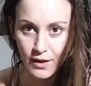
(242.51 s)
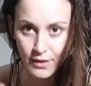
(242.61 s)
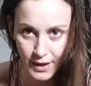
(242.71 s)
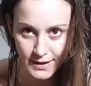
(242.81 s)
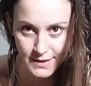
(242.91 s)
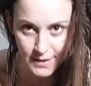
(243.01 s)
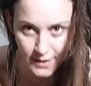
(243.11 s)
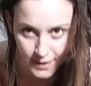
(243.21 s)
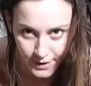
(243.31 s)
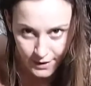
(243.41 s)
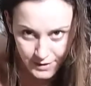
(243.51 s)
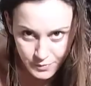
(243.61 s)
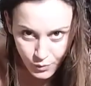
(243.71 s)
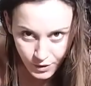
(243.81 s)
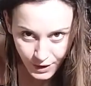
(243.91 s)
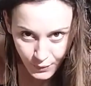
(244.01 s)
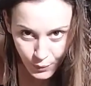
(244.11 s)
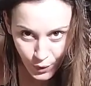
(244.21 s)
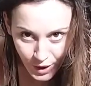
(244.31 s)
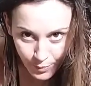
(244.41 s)
This is more like we
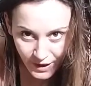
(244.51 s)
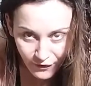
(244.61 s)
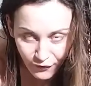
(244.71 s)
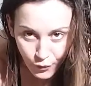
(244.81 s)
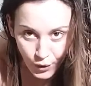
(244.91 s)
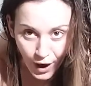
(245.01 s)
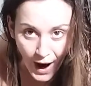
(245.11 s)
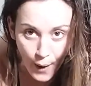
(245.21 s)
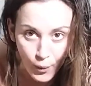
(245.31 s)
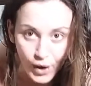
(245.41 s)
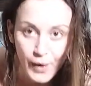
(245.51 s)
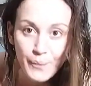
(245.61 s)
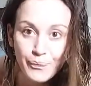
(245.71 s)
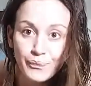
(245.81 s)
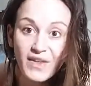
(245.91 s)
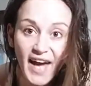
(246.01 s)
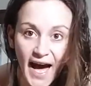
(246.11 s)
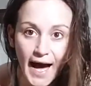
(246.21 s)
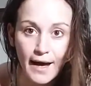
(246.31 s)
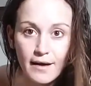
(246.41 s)
want to be for our
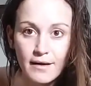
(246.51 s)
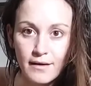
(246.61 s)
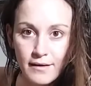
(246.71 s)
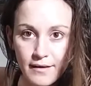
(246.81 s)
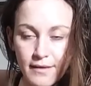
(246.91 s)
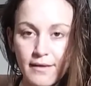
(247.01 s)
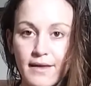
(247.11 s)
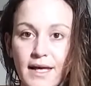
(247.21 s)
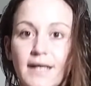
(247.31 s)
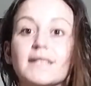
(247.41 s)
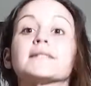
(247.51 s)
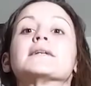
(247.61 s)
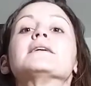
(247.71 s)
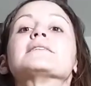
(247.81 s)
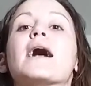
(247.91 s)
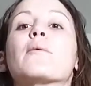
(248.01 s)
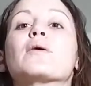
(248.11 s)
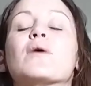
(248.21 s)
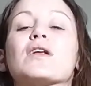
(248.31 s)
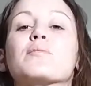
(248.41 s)
cat. This is how we
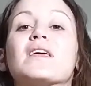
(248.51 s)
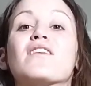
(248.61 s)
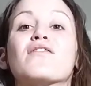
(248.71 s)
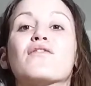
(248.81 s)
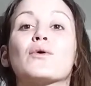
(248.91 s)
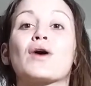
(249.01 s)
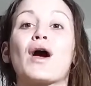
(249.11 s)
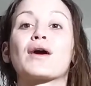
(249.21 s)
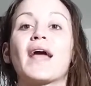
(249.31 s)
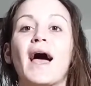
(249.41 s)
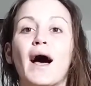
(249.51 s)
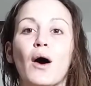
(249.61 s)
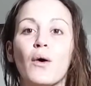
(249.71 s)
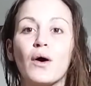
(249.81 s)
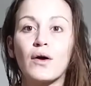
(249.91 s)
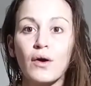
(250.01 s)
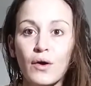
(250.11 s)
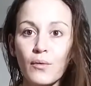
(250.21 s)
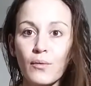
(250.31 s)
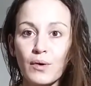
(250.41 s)
want to be for our cow.
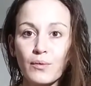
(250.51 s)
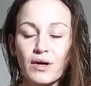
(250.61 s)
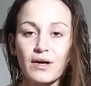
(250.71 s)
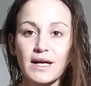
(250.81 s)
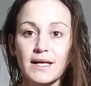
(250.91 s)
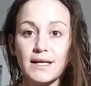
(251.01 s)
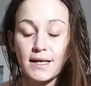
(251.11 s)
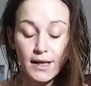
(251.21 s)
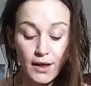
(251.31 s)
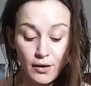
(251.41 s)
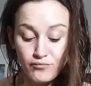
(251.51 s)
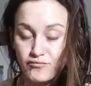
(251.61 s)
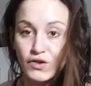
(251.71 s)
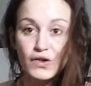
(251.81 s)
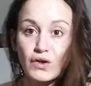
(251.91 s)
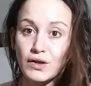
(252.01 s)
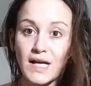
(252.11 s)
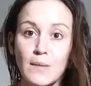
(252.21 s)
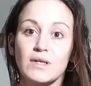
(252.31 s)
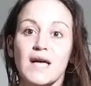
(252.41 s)
When we are in just our
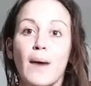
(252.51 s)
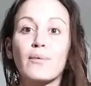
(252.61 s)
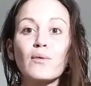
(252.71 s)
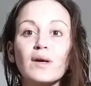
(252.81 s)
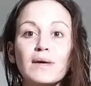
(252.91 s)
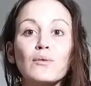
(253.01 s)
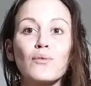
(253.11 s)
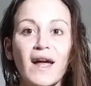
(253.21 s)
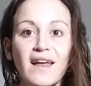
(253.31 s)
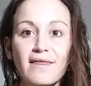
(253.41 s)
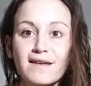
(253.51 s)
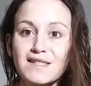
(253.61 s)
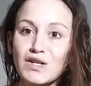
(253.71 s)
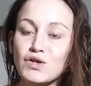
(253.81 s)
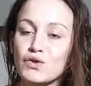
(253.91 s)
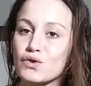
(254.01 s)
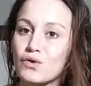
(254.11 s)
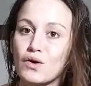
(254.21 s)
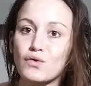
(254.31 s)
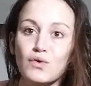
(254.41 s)
tabletop, we want to be right in the center so
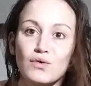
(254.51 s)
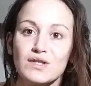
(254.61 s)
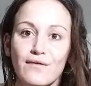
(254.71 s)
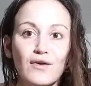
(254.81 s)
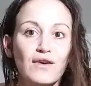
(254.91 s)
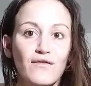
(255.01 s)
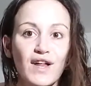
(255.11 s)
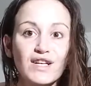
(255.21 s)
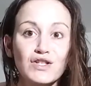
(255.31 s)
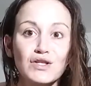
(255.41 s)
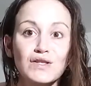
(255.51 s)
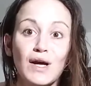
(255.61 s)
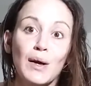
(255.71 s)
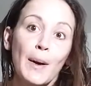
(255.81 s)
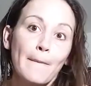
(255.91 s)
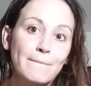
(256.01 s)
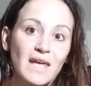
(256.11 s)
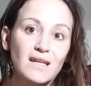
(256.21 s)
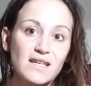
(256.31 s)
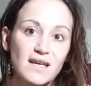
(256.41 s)
that those different inflections
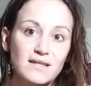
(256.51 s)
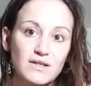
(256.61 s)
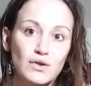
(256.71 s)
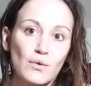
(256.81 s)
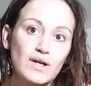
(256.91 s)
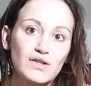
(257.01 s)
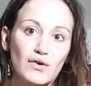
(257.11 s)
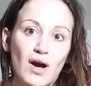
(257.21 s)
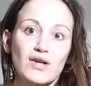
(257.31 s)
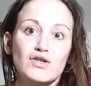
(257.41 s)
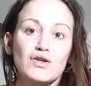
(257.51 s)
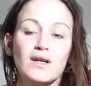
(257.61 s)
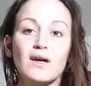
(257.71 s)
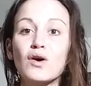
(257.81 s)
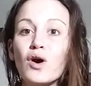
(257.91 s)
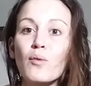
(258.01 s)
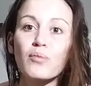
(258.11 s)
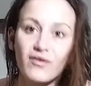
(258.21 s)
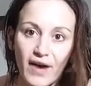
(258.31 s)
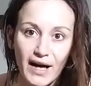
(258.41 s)
make sense to us and are actually
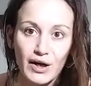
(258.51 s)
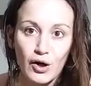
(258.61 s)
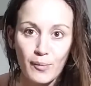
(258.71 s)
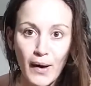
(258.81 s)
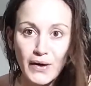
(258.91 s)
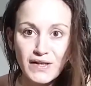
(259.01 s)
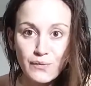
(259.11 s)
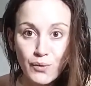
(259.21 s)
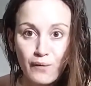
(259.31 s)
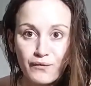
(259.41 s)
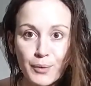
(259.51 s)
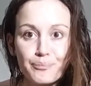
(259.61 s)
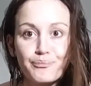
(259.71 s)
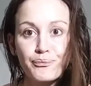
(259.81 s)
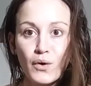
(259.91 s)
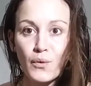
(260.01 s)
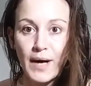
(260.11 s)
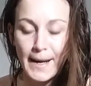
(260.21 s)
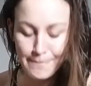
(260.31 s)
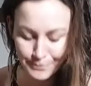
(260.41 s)
providing our body some comfort.
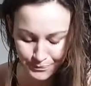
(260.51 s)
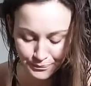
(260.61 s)
Okay?